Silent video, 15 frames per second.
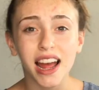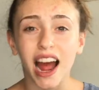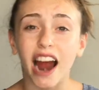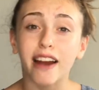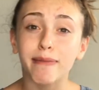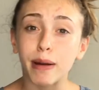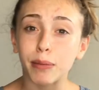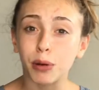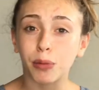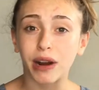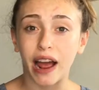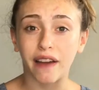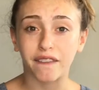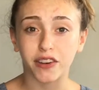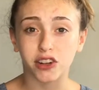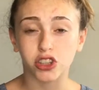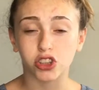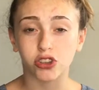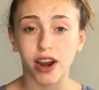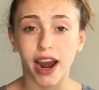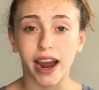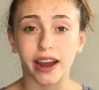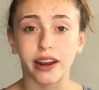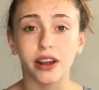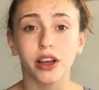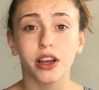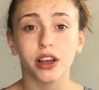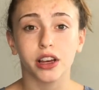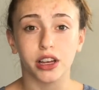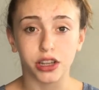I remember when I first tried
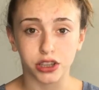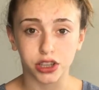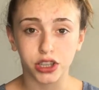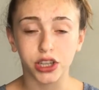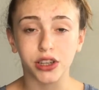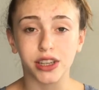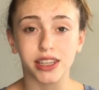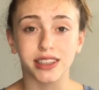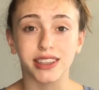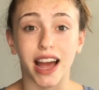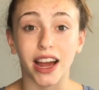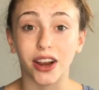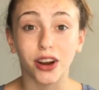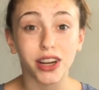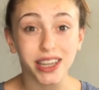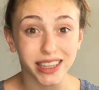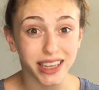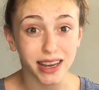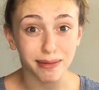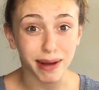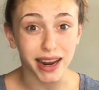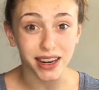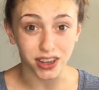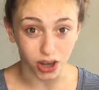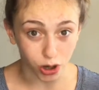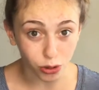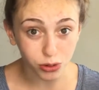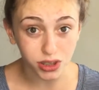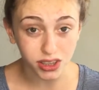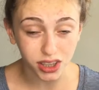to do this, I couldn't get my
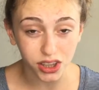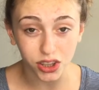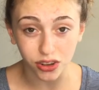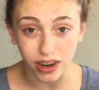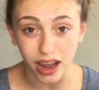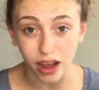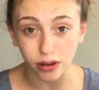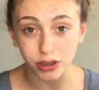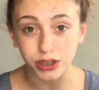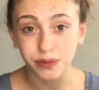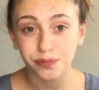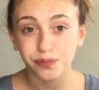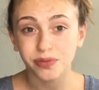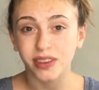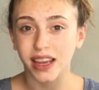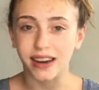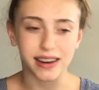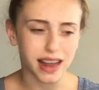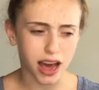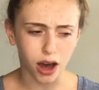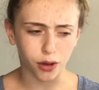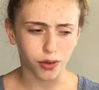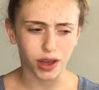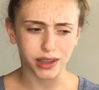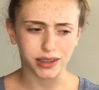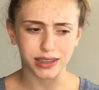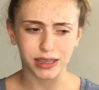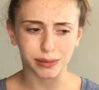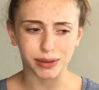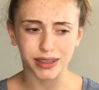nose to the ground, and now
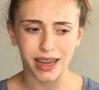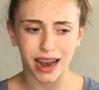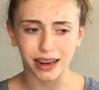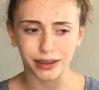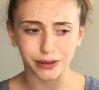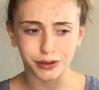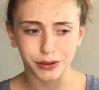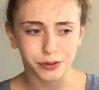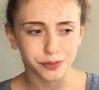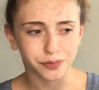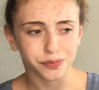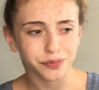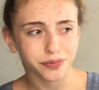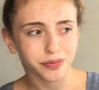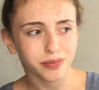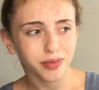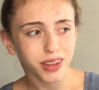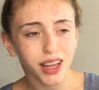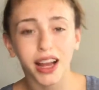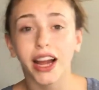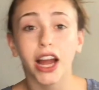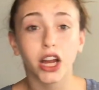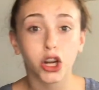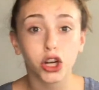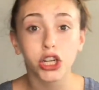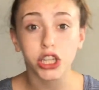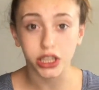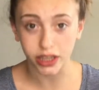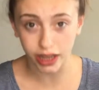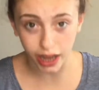that seems kind of like
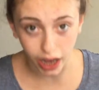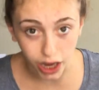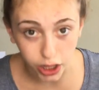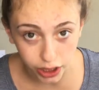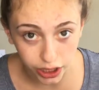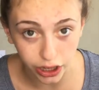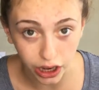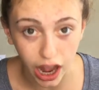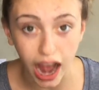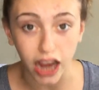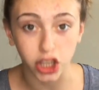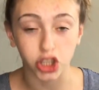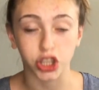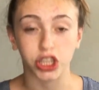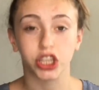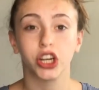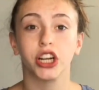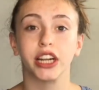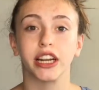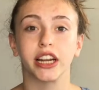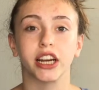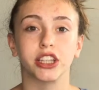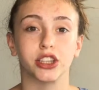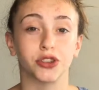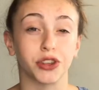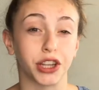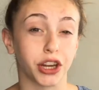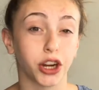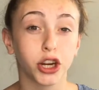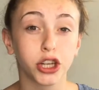I actually couldn't because it
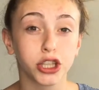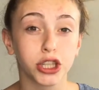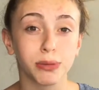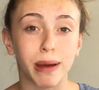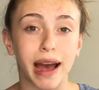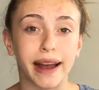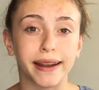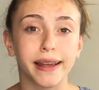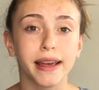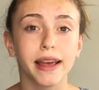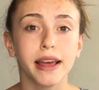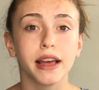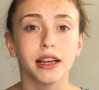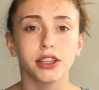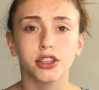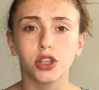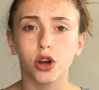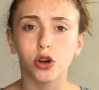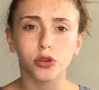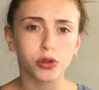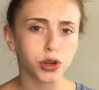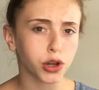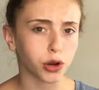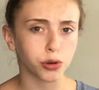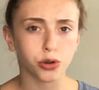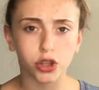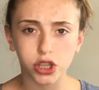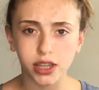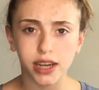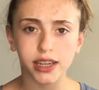really hurt too bad. So, you know, you
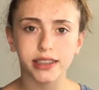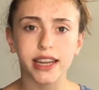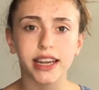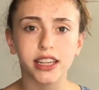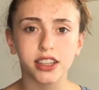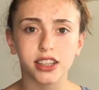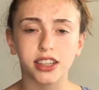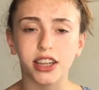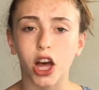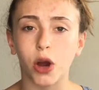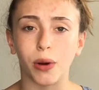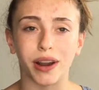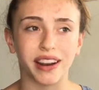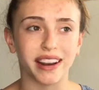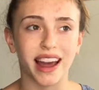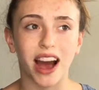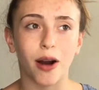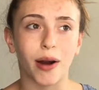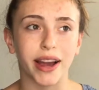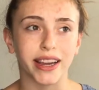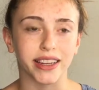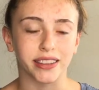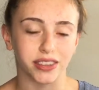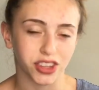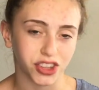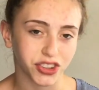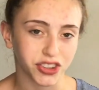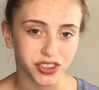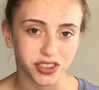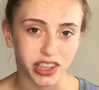just gotta take it slow, and now I can
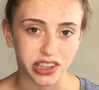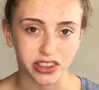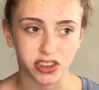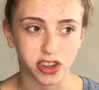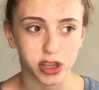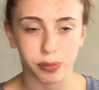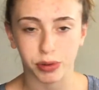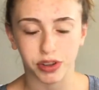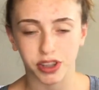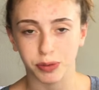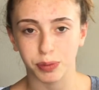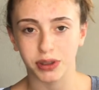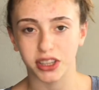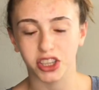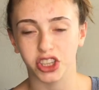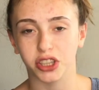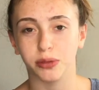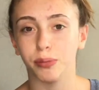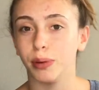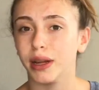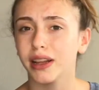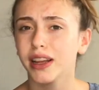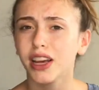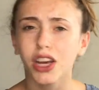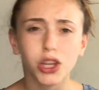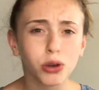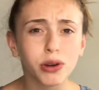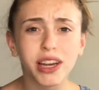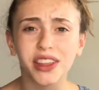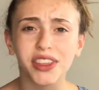just like sleep in this position, but
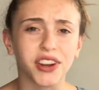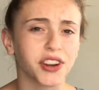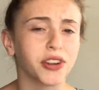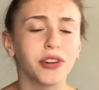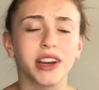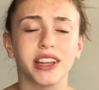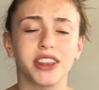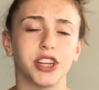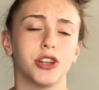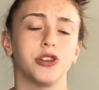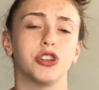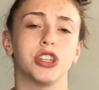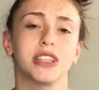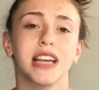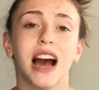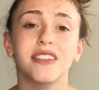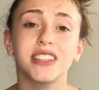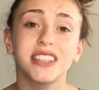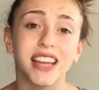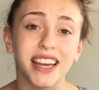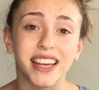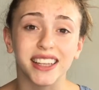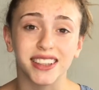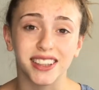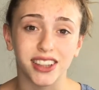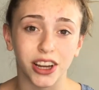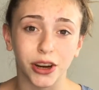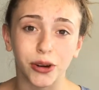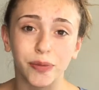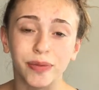you'll get there, you just have to take it
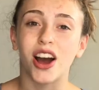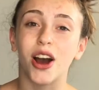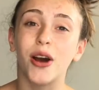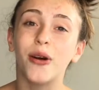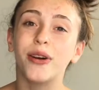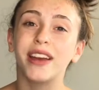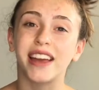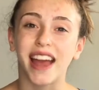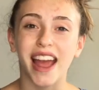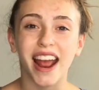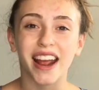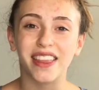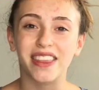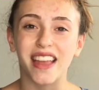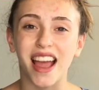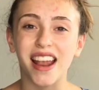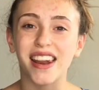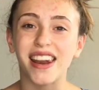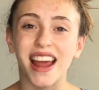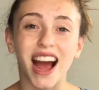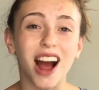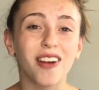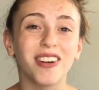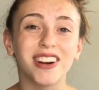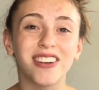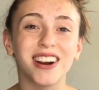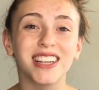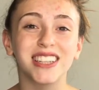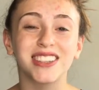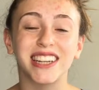slow. Okay, and then now we're
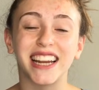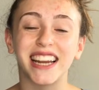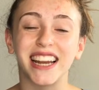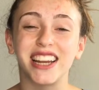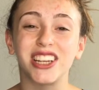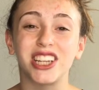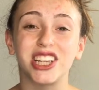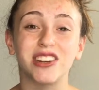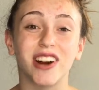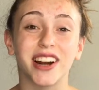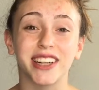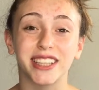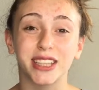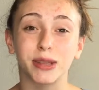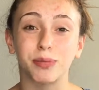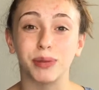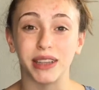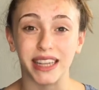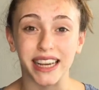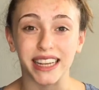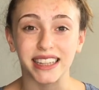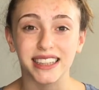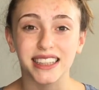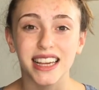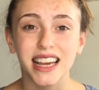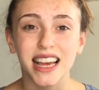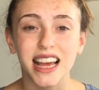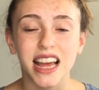going to get into our splits.